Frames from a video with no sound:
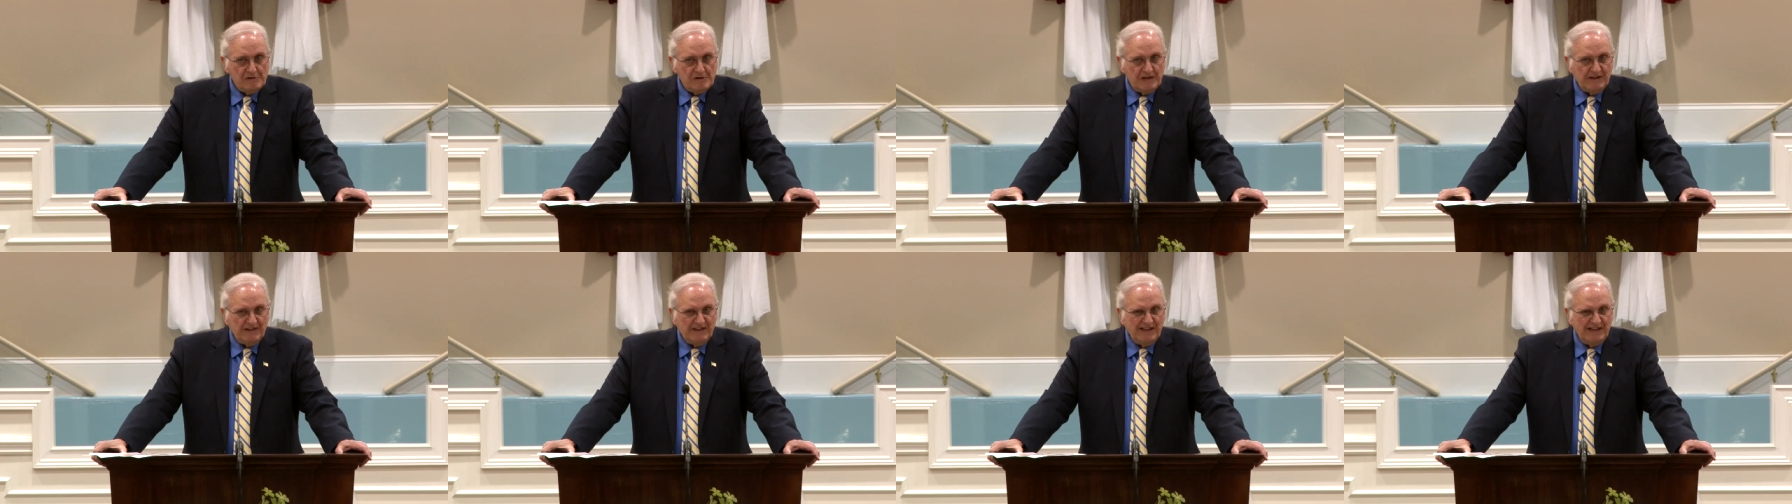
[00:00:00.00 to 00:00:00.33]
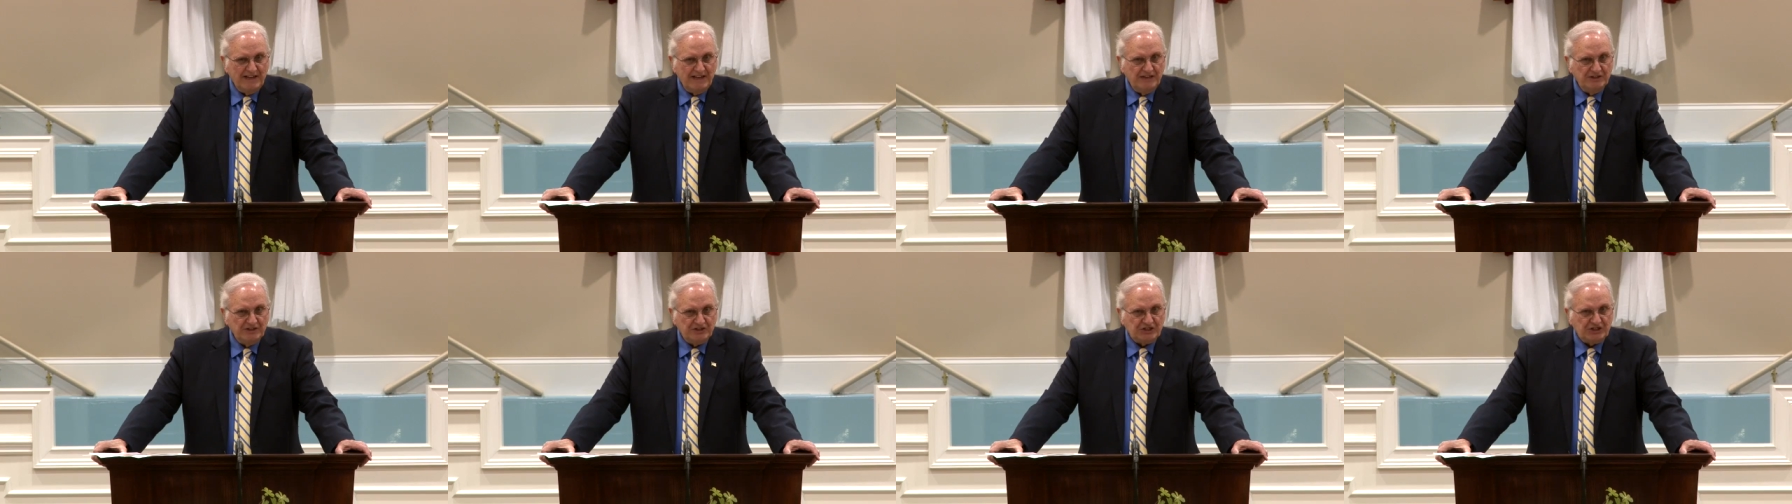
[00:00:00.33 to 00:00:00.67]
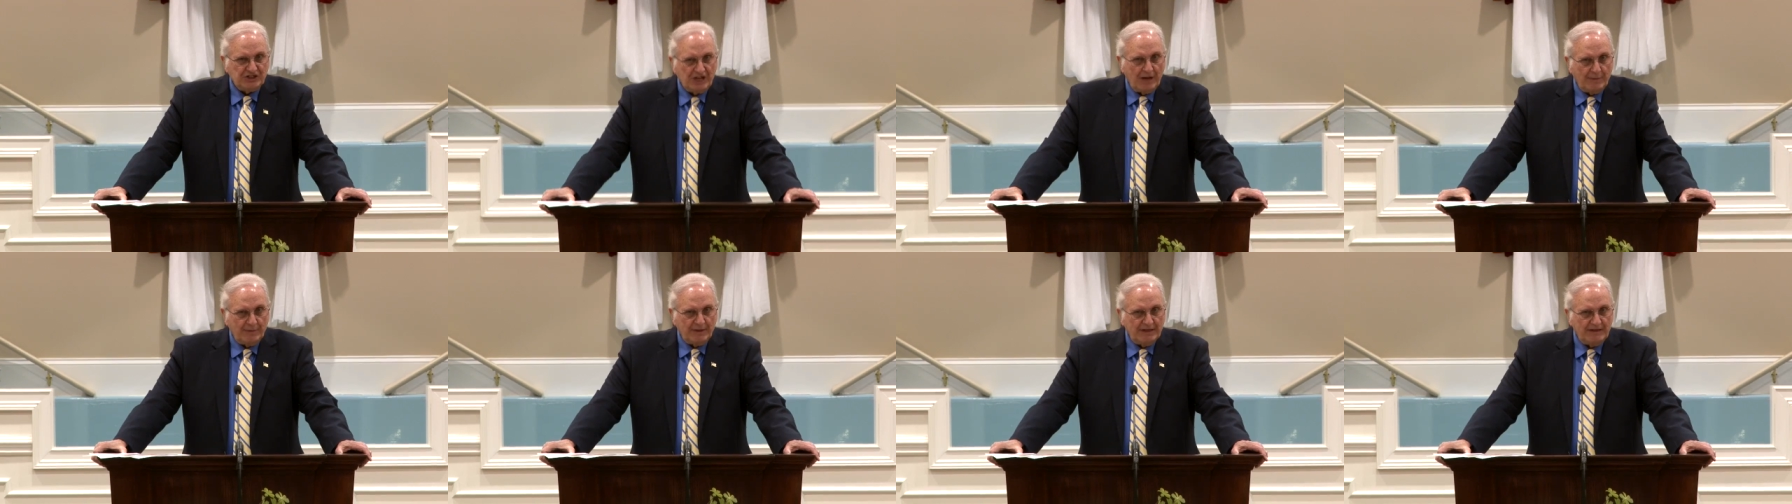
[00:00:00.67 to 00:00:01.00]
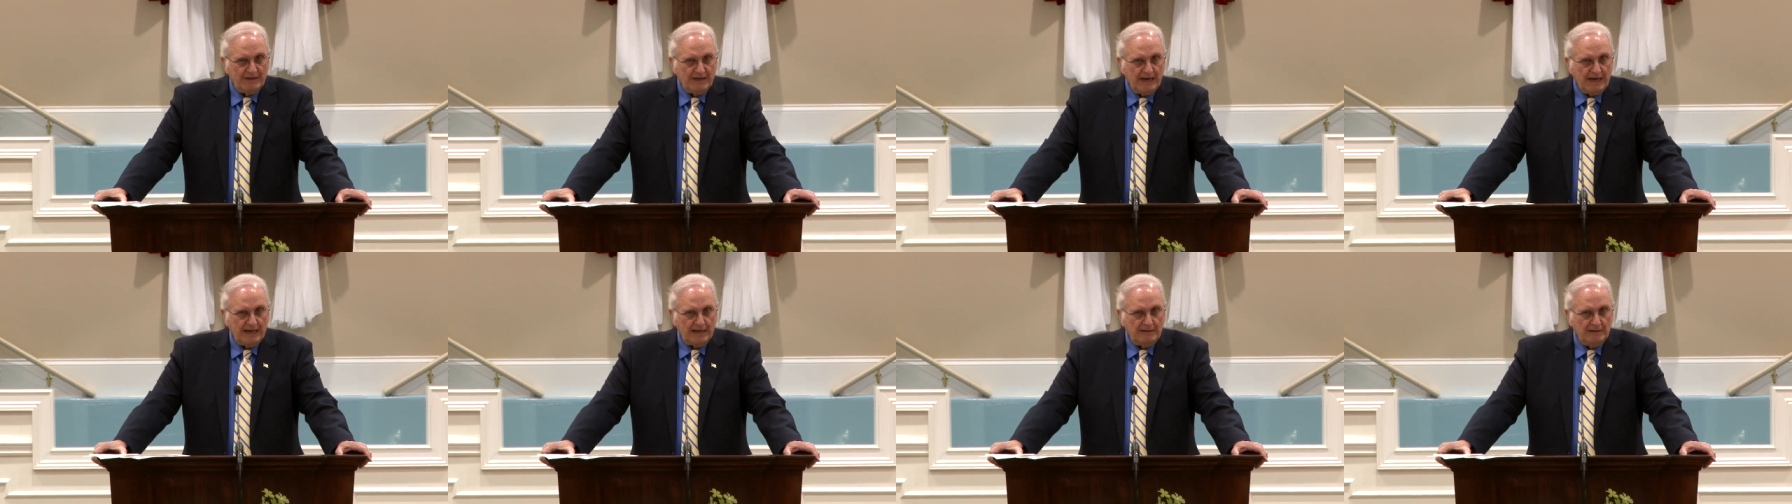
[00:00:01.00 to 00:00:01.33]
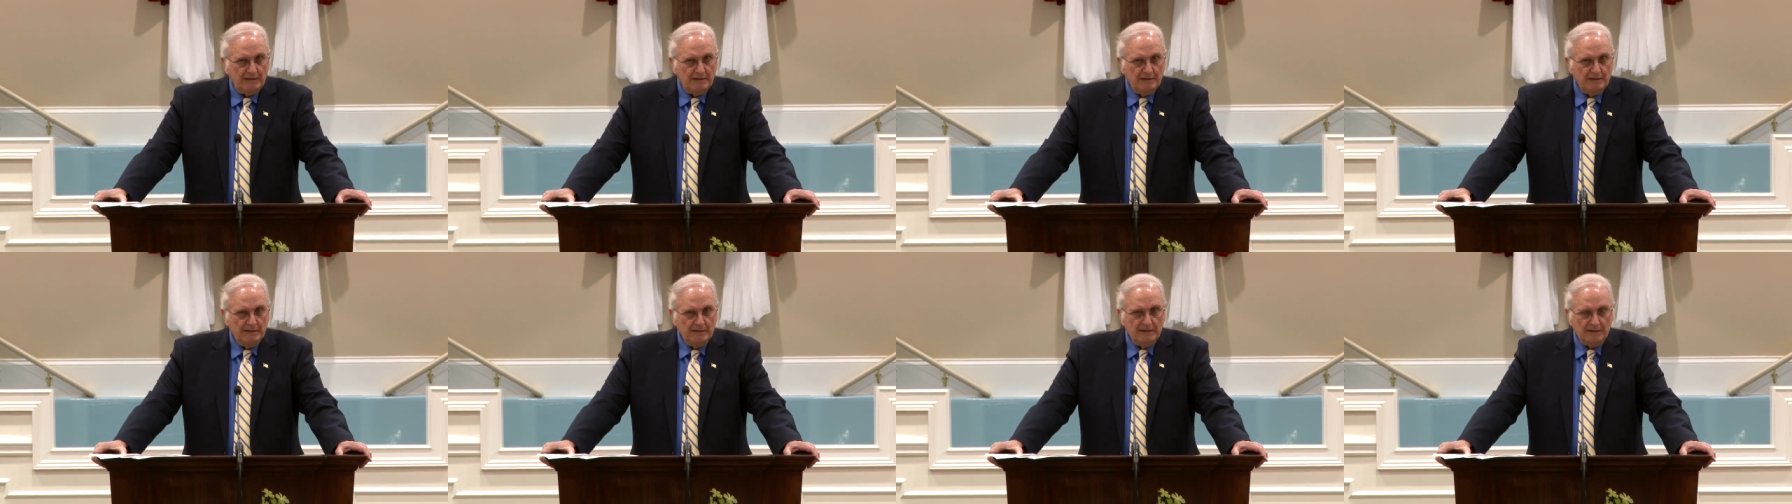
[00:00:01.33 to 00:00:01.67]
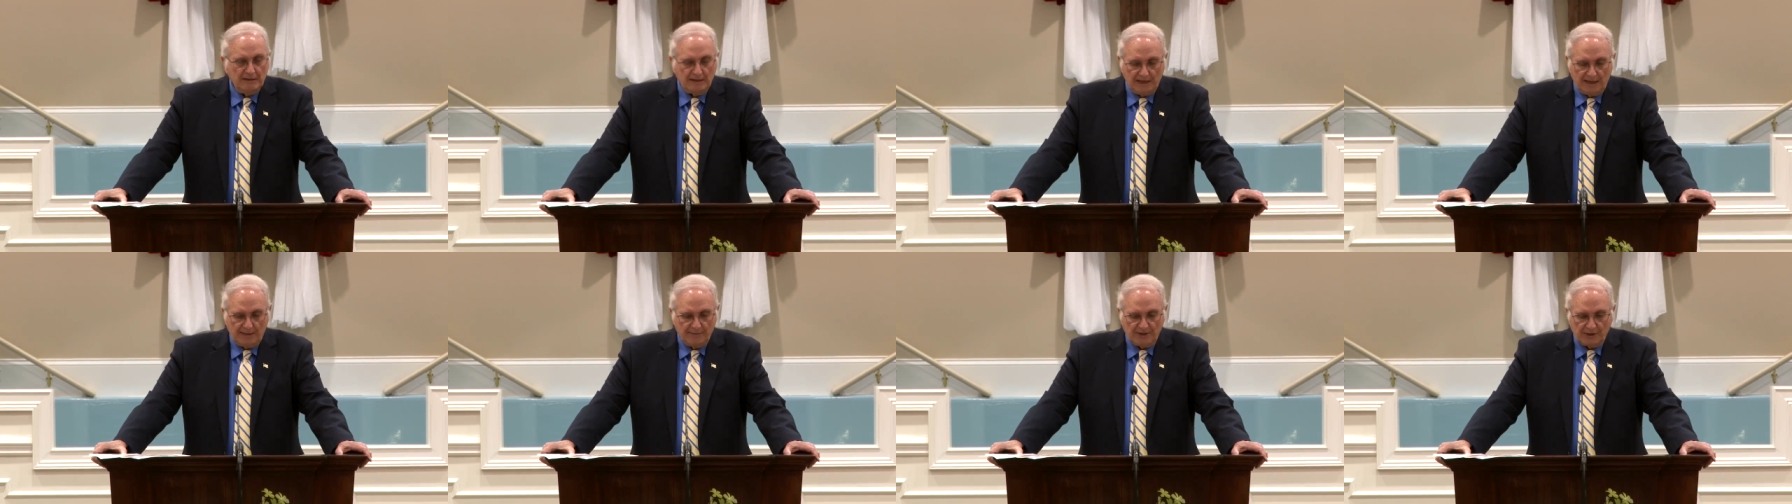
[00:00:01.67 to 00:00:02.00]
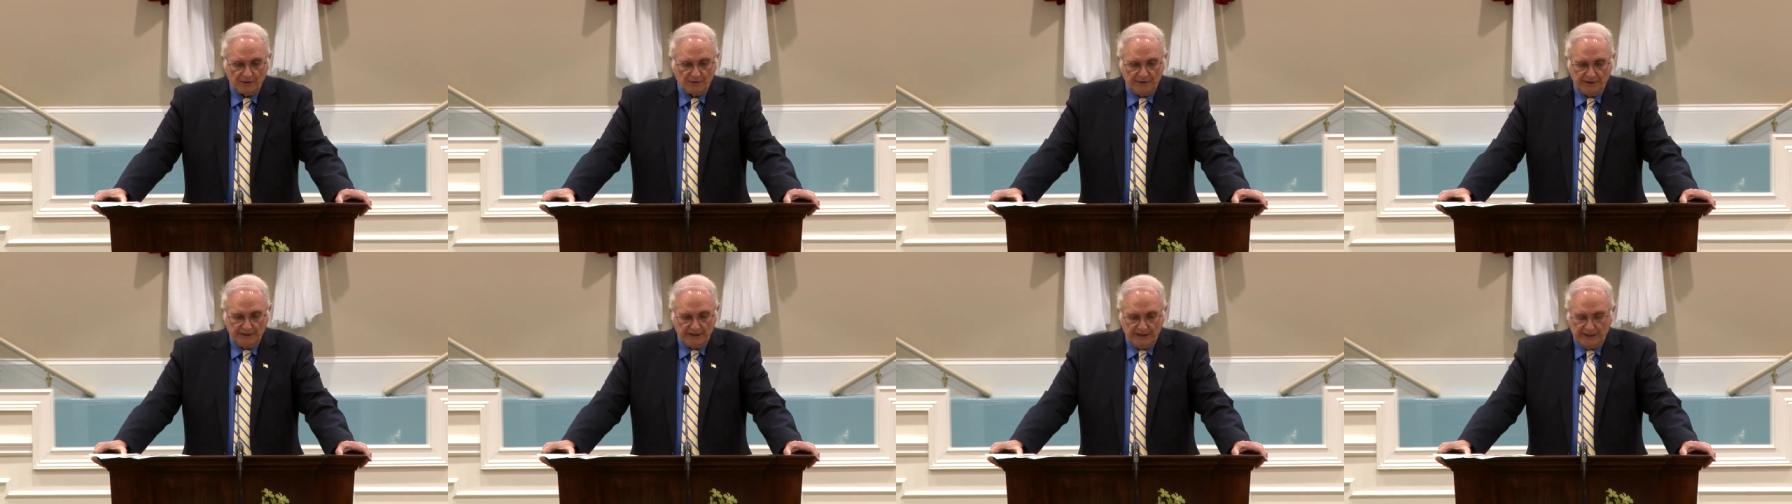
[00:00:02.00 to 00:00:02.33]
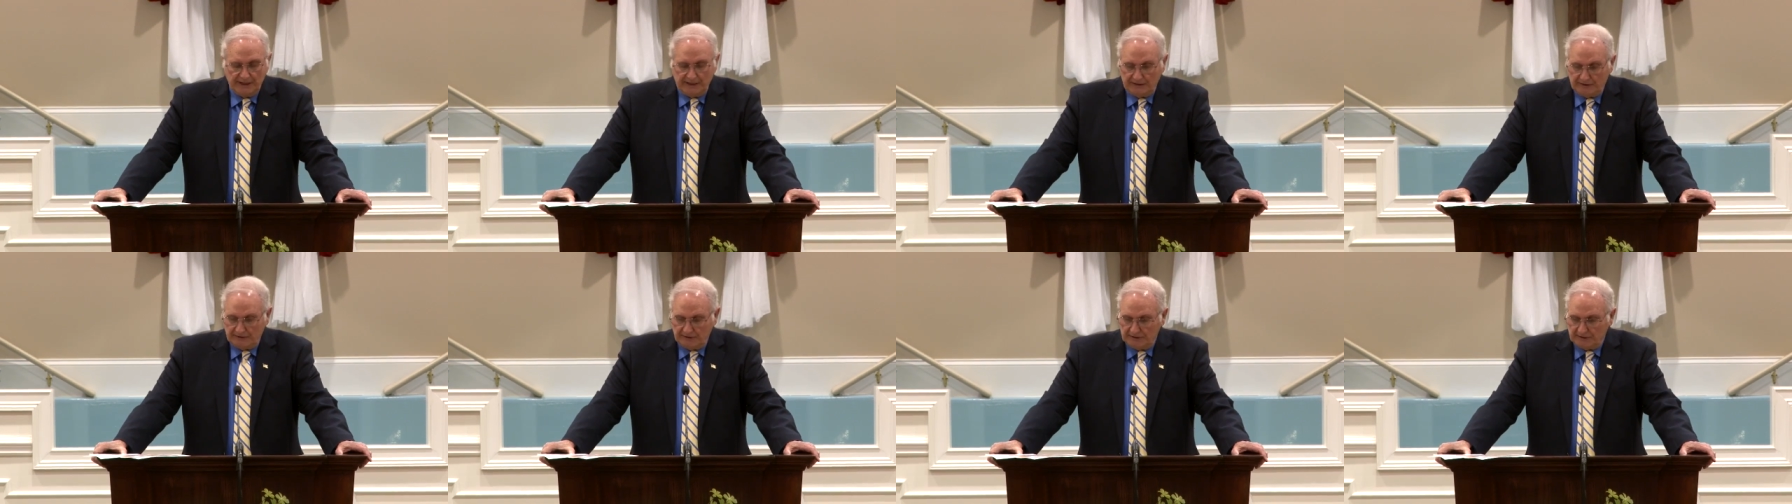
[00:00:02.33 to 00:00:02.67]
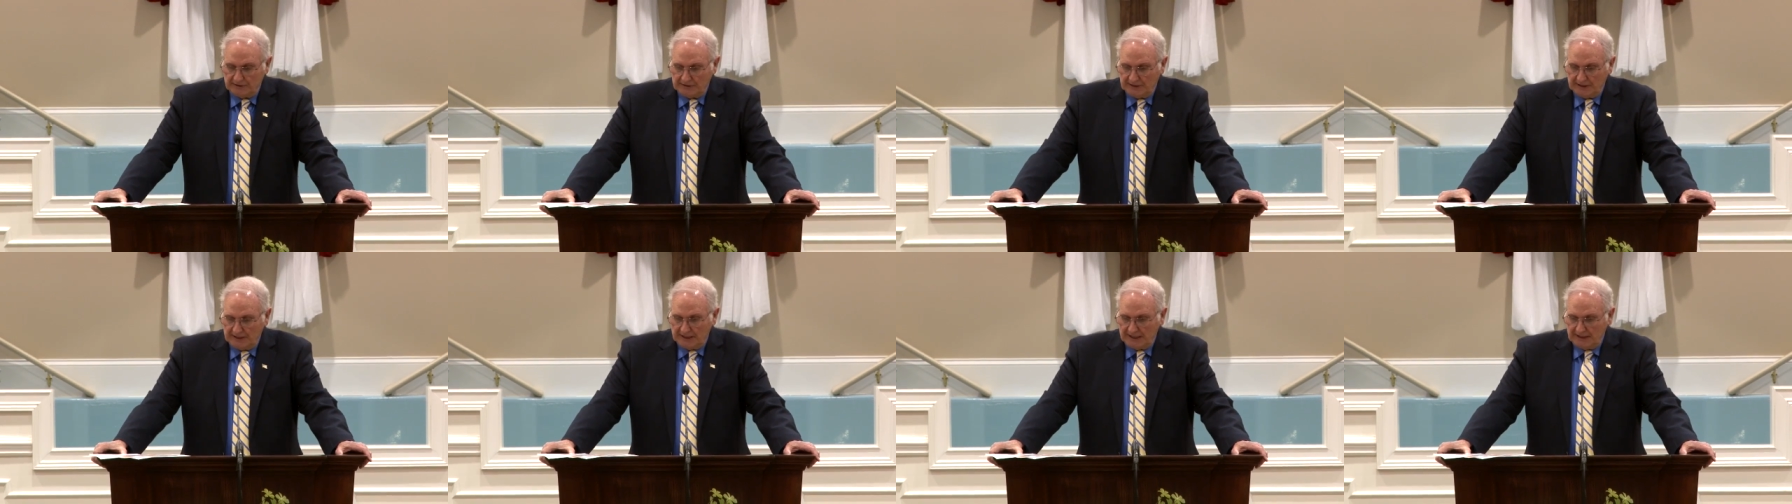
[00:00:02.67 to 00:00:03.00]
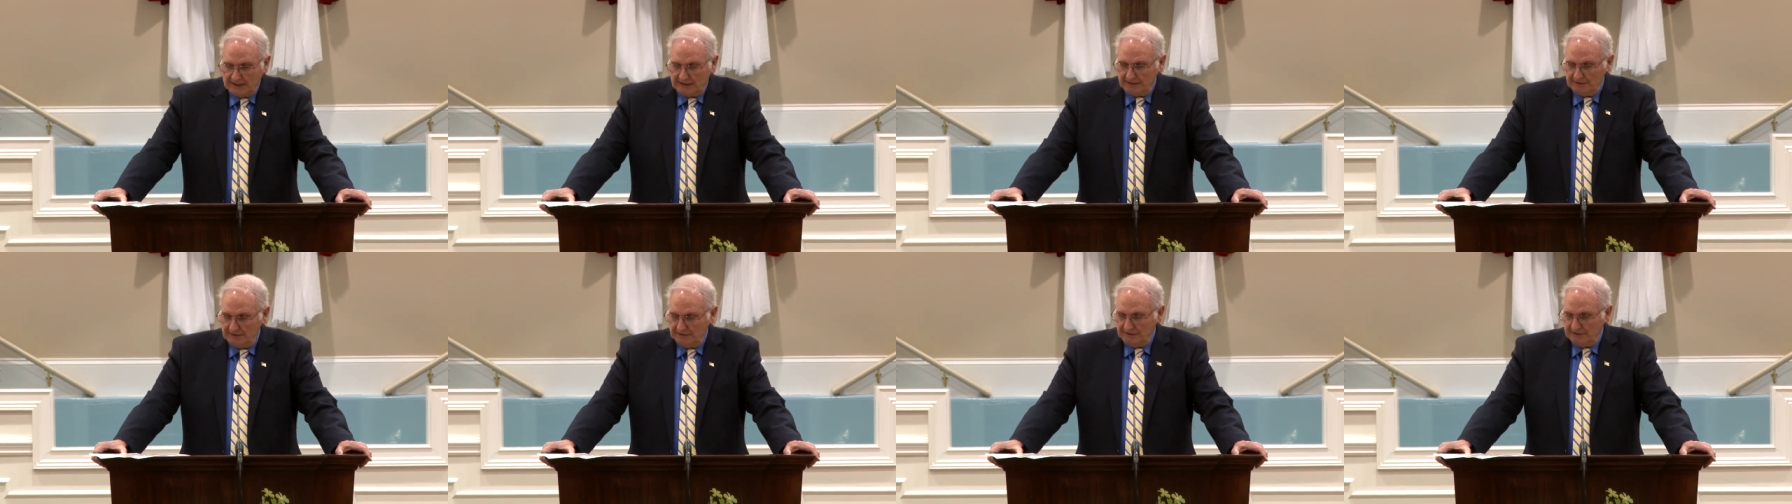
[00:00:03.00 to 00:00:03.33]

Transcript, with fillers: And he doesn't stop at that. And I'm not going to get into it tonight.